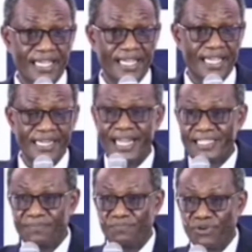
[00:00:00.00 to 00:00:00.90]
and
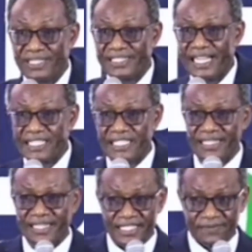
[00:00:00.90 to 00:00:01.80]
has brought us
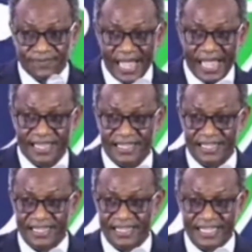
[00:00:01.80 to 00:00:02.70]
thus far
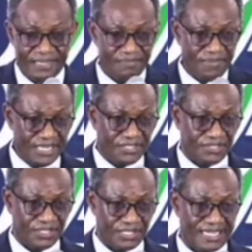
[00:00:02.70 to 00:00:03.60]
in
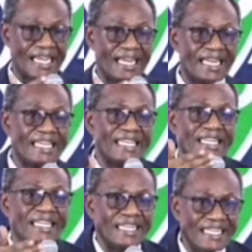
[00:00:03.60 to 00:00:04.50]
ministry and then in
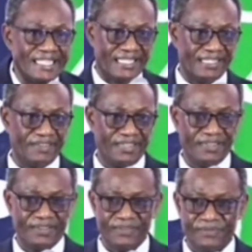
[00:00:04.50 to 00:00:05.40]
the nation,
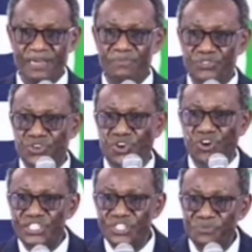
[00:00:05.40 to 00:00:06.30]
we're able to
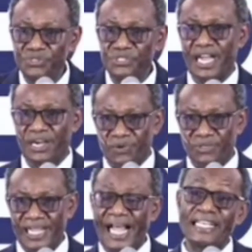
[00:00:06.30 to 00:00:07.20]
contribute our
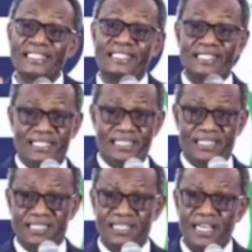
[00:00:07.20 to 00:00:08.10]
quota. I see
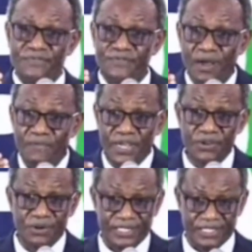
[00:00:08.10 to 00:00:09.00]
that if you
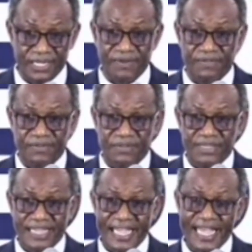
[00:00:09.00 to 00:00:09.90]
avail yourself
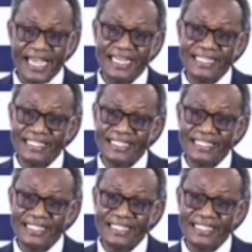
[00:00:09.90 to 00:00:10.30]
and